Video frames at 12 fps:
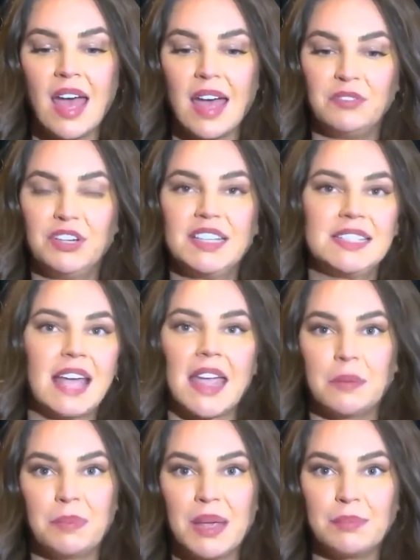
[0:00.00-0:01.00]
really
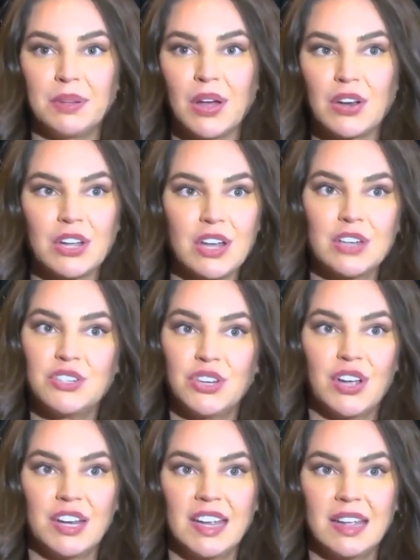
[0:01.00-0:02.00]
taken people on a
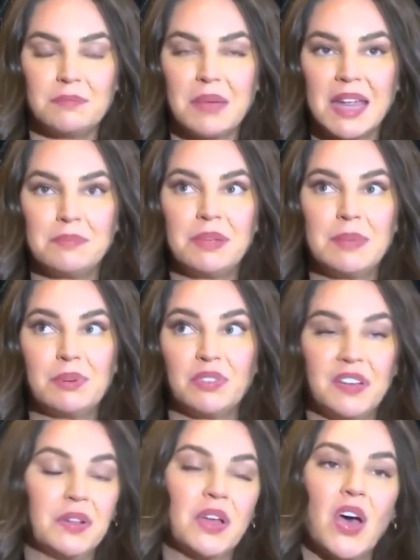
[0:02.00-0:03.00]
journey and made people
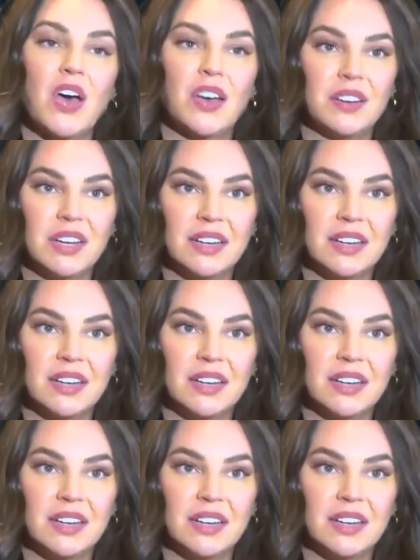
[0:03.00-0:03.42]
feel heard.